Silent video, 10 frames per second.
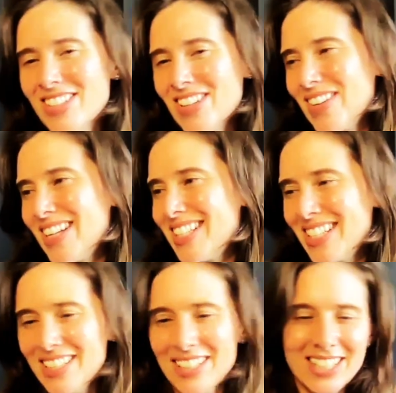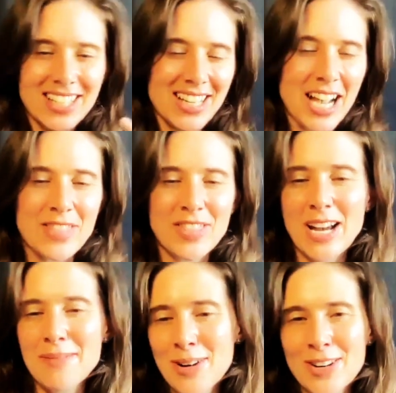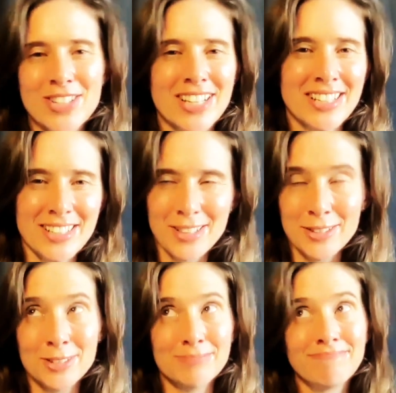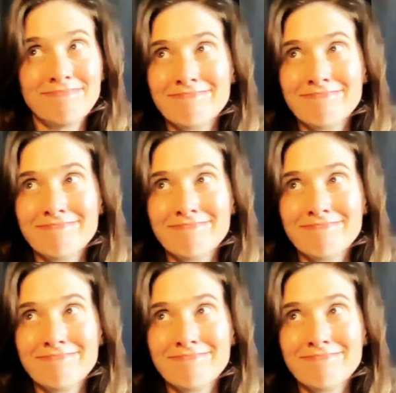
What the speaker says: going to cut that person a new,